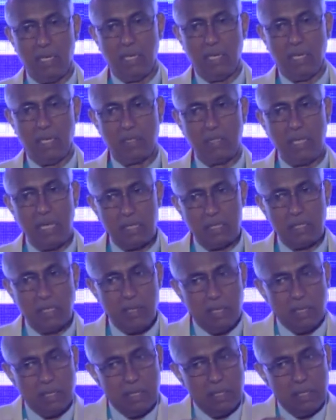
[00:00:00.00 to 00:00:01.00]
That
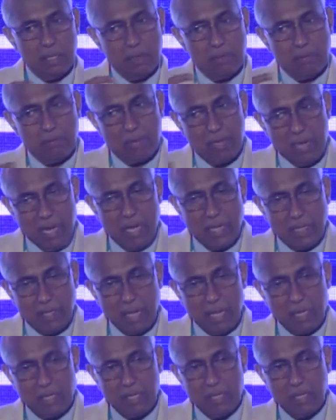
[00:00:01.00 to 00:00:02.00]
feeling
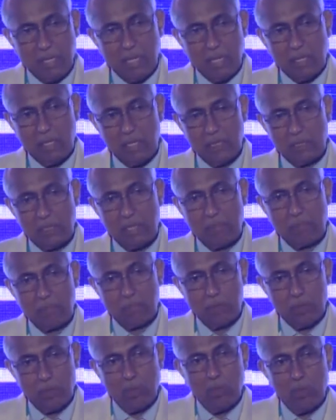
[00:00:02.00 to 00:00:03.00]
that some
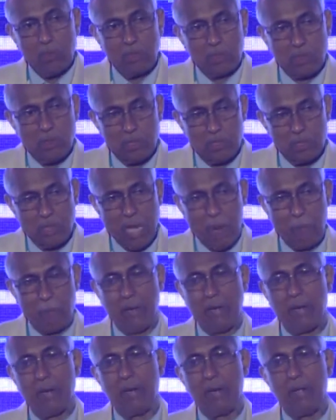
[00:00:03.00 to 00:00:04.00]
doom is going to happen.
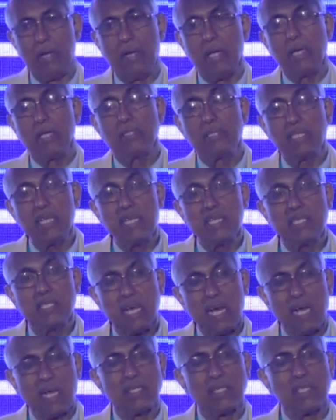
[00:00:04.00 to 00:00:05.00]
These
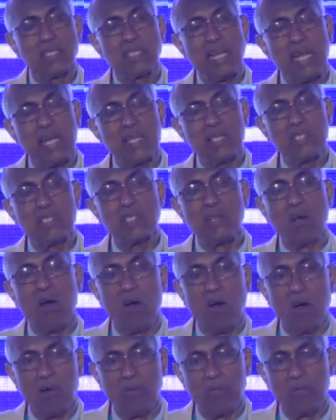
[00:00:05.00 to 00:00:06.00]
are the signs
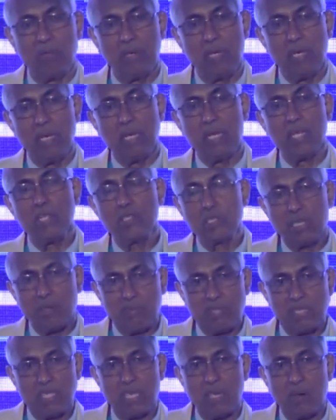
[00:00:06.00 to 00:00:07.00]
of
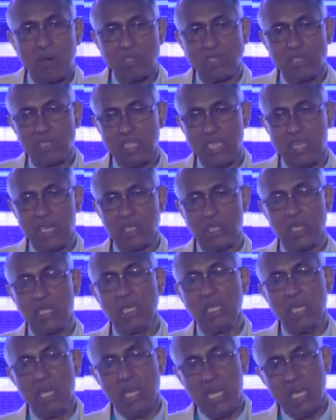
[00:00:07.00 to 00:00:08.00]
insufficient oxygenation
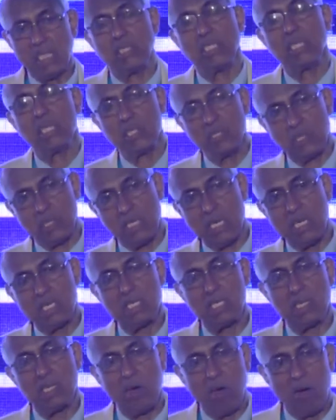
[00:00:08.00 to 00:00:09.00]
as a result
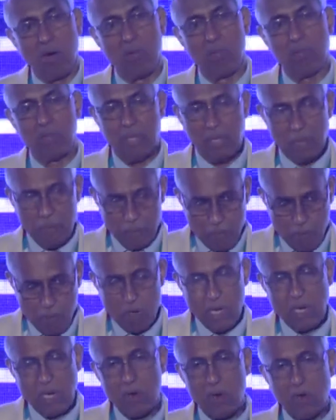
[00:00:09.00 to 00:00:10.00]
of poor
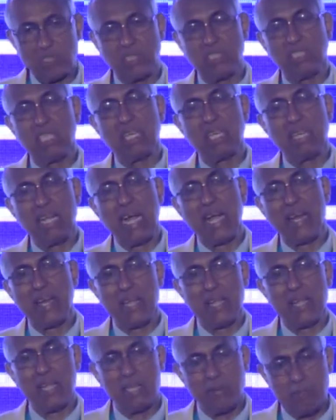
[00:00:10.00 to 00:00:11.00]
oxygen
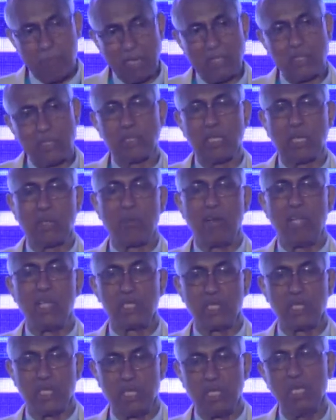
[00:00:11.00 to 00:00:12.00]
carrying by the
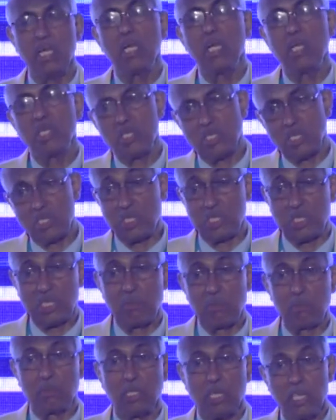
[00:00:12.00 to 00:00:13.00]
circulation to the
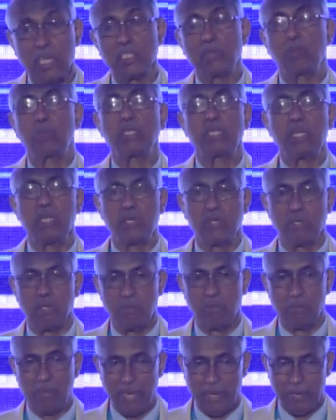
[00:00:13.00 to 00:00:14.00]
systems, especially to the
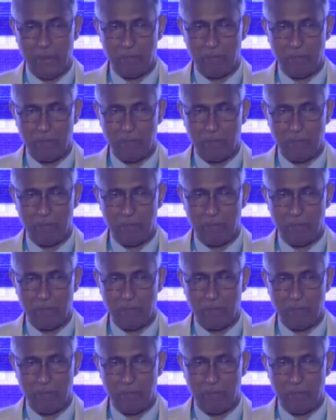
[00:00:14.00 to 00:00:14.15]
brain.